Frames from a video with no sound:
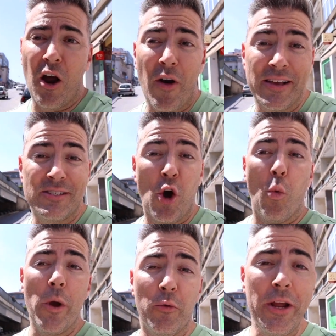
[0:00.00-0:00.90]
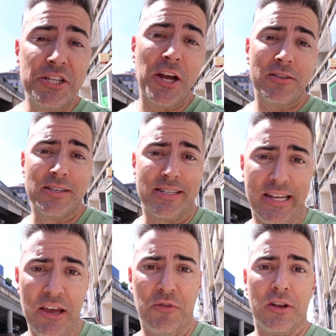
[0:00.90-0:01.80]
All right, so we reached out to
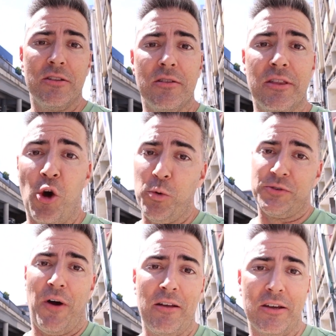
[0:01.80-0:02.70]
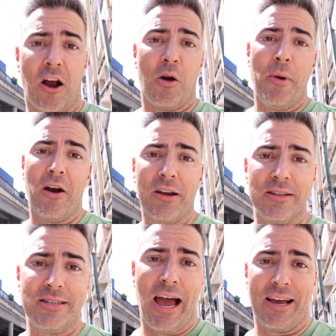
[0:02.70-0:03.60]
Steven, who was filing our
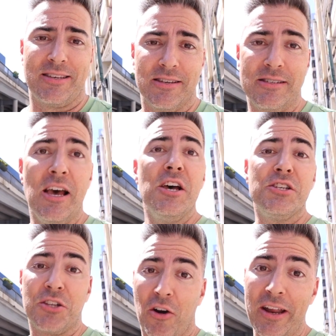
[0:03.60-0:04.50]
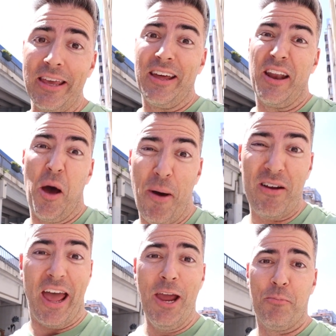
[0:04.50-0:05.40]
American taxes starting in
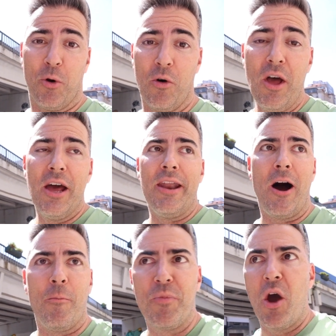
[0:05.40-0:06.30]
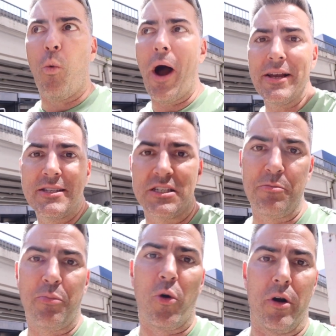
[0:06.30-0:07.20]
about April. Now, Why is this
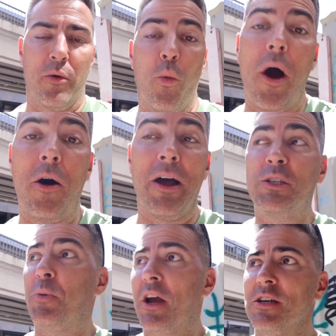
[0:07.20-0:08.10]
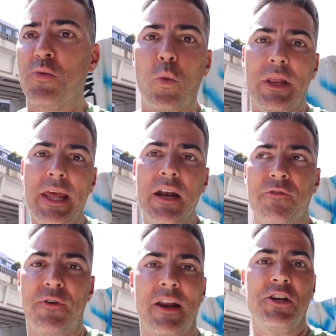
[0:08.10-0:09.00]
important? Well, it's because we needed to
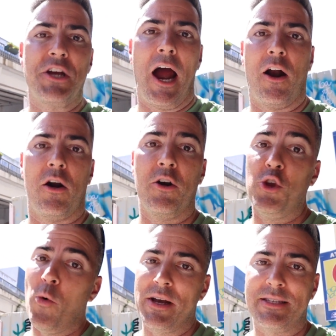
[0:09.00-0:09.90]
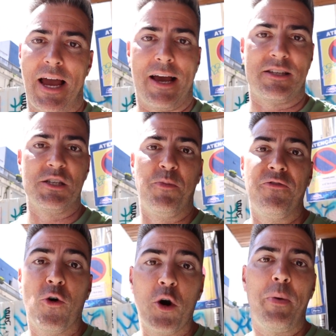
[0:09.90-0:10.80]
finish our US taxes
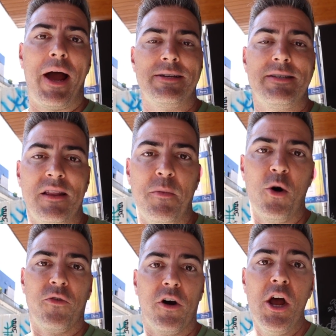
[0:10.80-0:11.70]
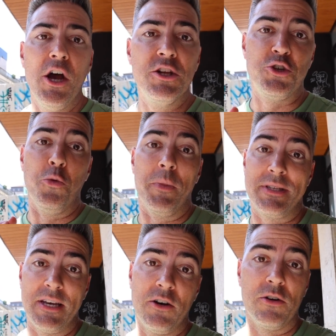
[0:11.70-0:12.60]
before passing them over to
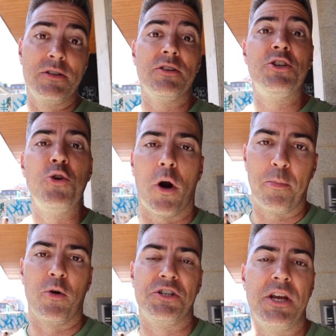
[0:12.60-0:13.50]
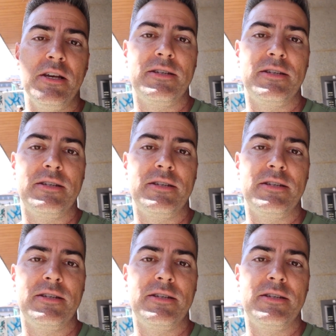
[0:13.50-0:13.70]
Matilde to do our Portuguese